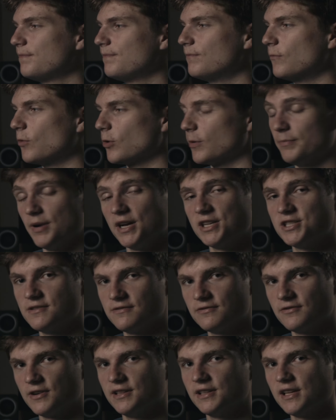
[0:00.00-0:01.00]
more budget
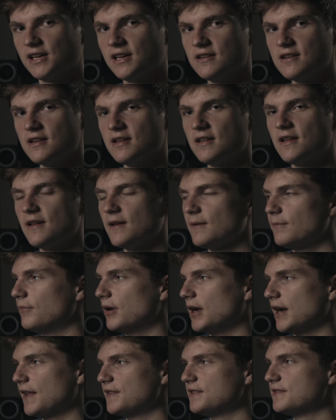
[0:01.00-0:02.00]
friendly,
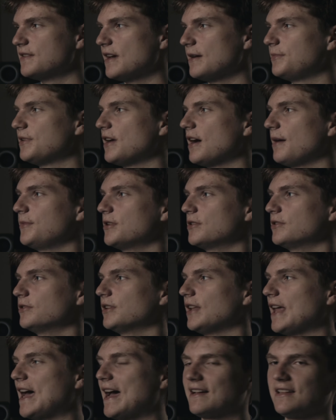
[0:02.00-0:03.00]
but at the same time you're
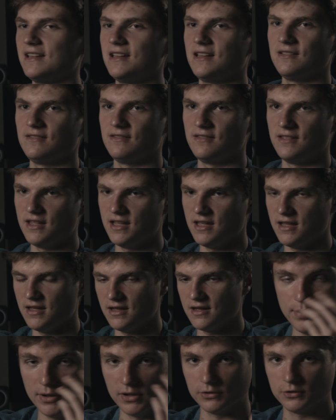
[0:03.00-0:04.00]
lacking
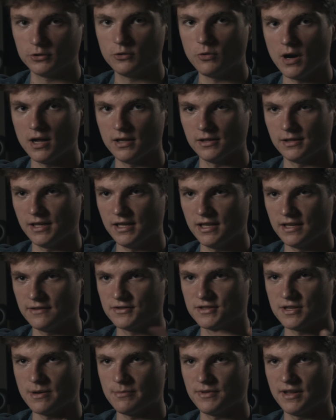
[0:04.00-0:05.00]
the build quality of
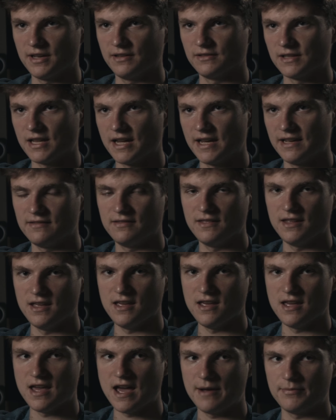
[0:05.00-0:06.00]
something like
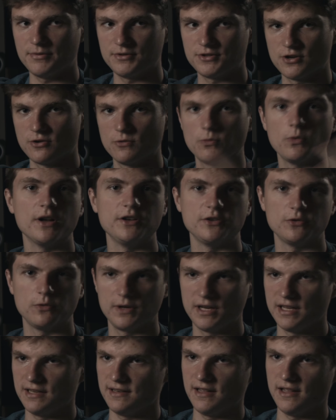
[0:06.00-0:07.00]
the Aperture
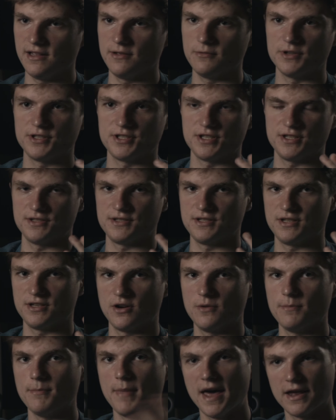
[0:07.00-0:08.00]
120D, which is
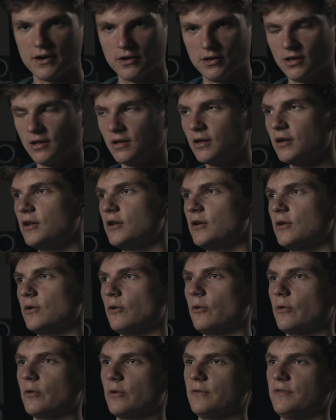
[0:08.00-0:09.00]
metal,
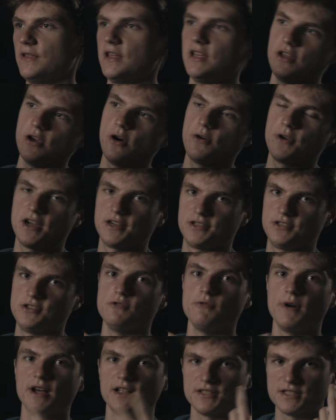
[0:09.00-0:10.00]
or the Godox
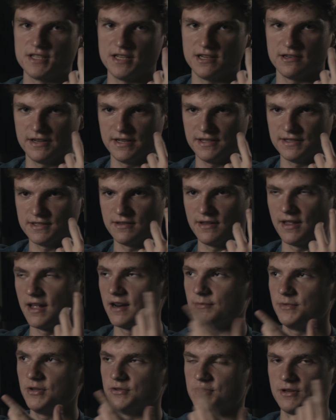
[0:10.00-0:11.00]
UL series that
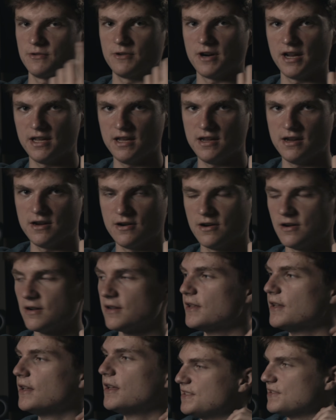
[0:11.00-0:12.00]
I'm using right here.
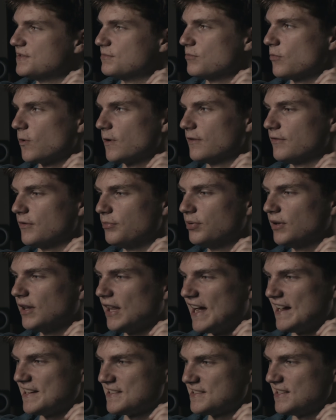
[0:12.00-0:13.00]
This is more of a
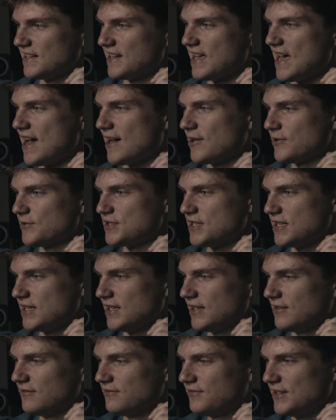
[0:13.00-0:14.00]
plastic housing.
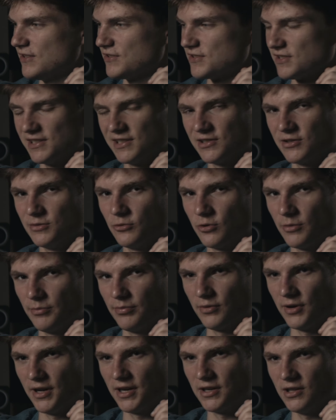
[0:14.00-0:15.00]
It feels a little more
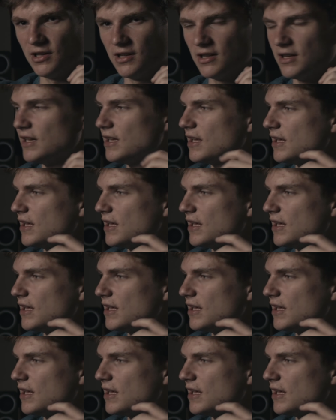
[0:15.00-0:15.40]
brittle.